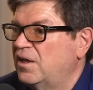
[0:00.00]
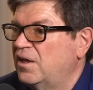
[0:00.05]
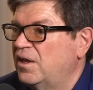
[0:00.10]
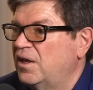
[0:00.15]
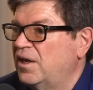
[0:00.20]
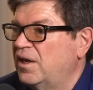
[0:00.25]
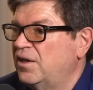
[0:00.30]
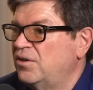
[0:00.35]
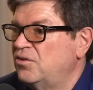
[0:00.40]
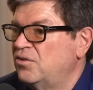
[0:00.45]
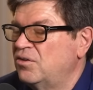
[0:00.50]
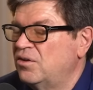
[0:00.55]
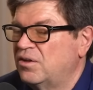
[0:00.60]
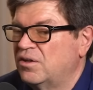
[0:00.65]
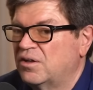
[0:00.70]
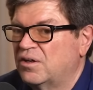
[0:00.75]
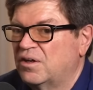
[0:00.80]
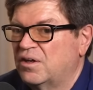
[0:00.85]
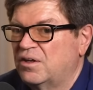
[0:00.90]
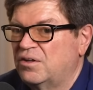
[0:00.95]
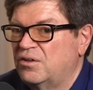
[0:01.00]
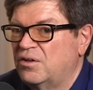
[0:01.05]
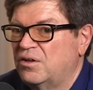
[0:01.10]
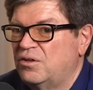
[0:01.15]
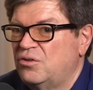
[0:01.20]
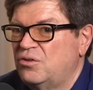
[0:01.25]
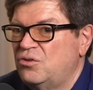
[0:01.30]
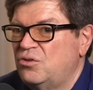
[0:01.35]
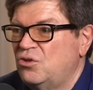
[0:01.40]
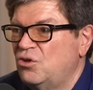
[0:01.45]
And
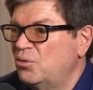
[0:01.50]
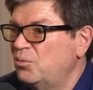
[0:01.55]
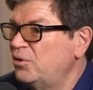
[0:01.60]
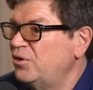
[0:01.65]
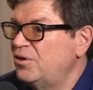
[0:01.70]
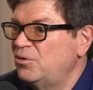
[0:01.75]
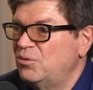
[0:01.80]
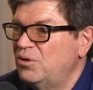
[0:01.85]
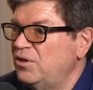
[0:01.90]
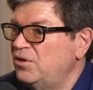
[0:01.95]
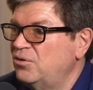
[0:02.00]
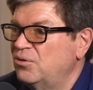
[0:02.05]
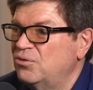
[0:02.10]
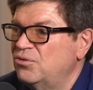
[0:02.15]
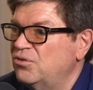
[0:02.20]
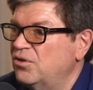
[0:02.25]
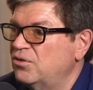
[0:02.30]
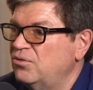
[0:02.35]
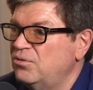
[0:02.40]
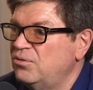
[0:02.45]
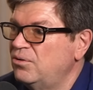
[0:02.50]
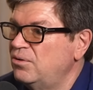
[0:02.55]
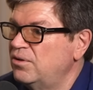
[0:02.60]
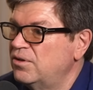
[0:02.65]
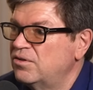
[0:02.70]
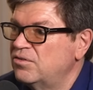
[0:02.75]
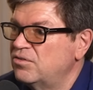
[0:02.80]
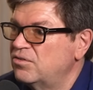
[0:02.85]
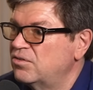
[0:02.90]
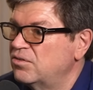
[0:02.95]
nobody really knows how to do
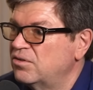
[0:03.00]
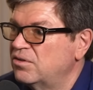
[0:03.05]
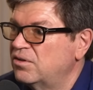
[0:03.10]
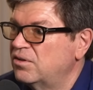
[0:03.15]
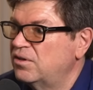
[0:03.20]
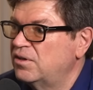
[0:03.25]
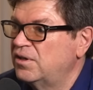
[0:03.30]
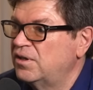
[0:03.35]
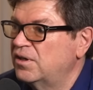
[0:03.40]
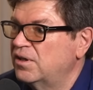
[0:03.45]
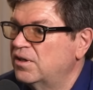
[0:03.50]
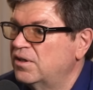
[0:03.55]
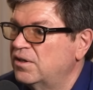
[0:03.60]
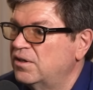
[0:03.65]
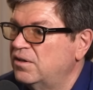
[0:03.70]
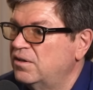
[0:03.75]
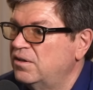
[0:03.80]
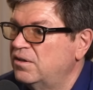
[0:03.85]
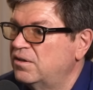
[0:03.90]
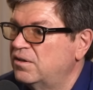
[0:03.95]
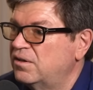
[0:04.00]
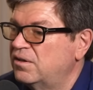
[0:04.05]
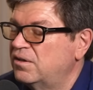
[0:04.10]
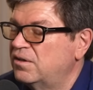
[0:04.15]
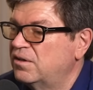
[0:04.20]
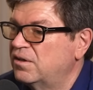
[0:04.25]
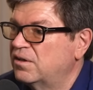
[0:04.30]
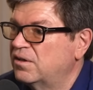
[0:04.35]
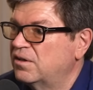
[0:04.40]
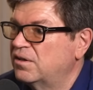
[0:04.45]
this in AI.
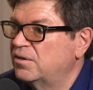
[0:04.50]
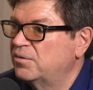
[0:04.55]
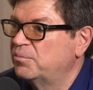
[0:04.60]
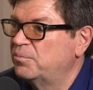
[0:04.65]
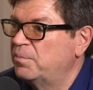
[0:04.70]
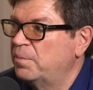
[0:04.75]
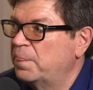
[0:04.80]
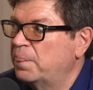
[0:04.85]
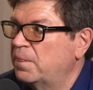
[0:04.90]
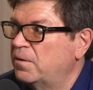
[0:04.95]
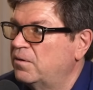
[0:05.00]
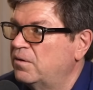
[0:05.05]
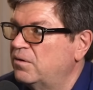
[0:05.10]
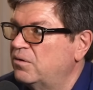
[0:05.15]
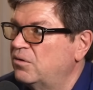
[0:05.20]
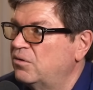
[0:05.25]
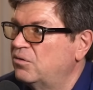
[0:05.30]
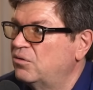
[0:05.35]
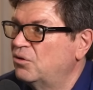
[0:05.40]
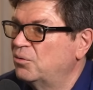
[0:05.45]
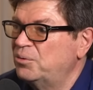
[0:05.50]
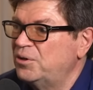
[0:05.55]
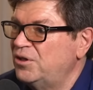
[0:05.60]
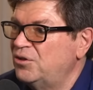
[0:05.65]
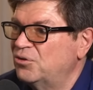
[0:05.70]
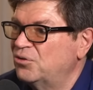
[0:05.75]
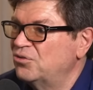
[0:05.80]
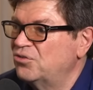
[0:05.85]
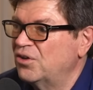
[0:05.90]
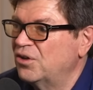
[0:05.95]
Um, nobody
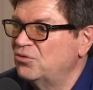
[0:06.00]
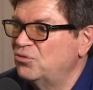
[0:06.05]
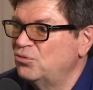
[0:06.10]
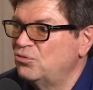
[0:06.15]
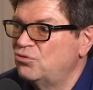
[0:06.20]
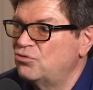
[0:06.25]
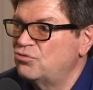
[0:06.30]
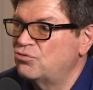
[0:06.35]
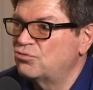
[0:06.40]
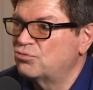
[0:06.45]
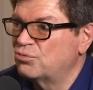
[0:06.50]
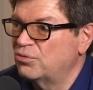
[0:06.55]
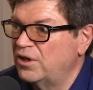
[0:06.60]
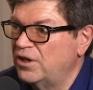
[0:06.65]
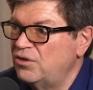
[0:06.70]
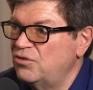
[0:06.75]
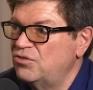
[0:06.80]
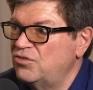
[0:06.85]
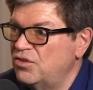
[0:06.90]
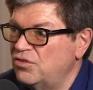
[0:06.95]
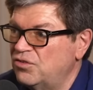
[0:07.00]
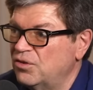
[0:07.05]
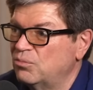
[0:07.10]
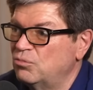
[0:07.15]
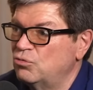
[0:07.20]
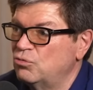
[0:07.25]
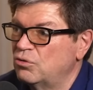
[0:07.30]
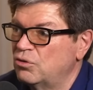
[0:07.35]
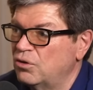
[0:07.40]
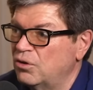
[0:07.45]
knows how to train a system
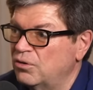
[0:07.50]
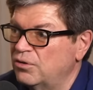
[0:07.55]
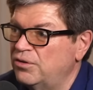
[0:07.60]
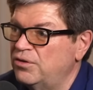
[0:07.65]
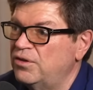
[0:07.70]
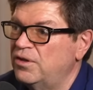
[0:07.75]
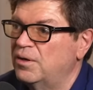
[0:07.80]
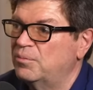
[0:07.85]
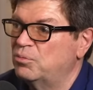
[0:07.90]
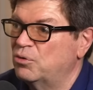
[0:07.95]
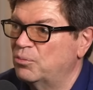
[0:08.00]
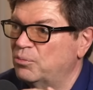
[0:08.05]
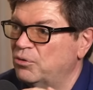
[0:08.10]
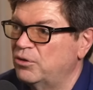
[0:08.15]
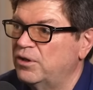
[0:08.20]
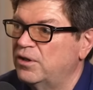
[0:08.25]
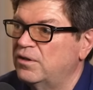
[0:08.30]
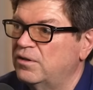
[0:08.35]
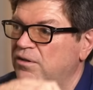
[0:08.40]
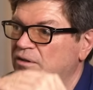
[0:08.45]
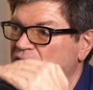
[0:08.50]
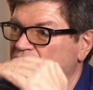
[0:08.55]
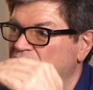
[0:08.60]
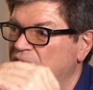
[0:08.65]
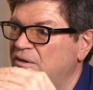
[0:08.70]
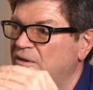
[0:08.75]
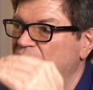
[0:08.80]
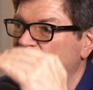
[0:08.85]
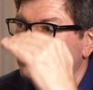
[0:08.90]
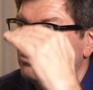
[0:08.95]
to learn the appropriate
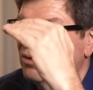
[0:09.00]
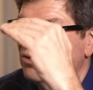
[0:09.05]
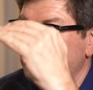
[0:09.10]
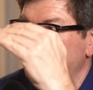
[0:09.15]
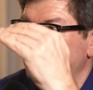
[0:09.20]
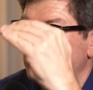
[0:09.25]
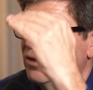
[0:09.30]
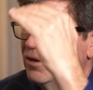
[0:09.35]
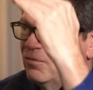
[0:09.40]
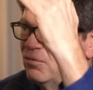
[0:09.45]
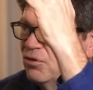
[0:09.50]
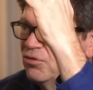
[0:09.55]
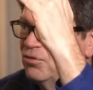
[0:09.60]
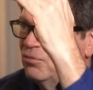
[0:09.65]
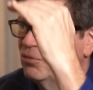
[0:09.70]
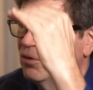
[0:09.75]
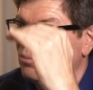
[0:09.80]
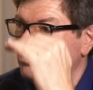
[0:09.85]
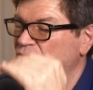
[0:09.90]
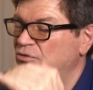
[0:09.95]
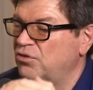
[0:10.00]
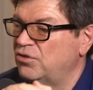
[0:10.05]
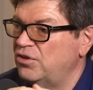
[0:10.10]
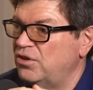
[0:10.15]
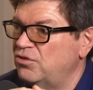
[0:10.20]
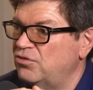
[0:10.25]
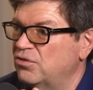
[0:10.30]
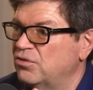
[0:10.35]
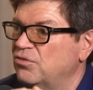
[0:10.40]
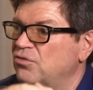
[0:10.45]
multiple levels of
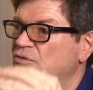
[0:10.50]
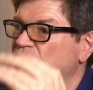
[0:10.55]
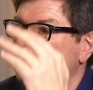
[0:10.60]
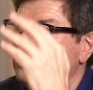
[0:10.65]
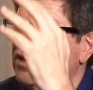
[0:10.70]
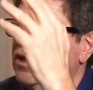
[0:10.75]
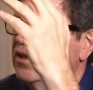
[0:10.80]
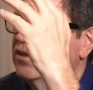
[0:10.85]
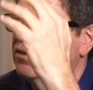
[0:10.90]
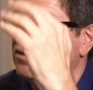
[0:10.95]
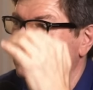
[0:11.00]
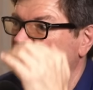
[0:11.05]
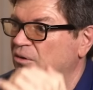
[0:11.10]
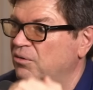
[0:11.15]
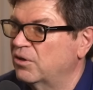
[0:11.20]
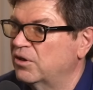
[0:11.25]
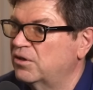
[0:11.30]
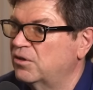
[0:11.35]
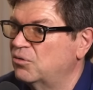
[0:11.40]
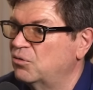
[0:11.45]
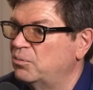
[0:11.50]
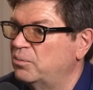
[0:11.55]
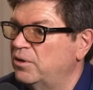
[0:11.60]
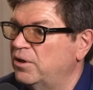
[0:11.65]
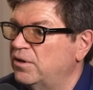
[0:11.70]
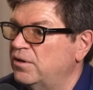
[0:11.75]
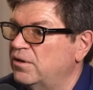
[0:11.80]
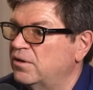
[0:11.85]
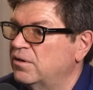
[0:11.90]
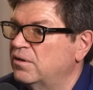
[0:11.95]
representation so that hierarchical
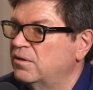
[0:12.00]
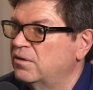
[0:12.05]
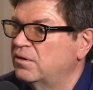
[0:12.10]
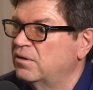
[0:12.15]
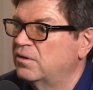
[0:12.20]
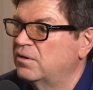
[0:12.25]
planning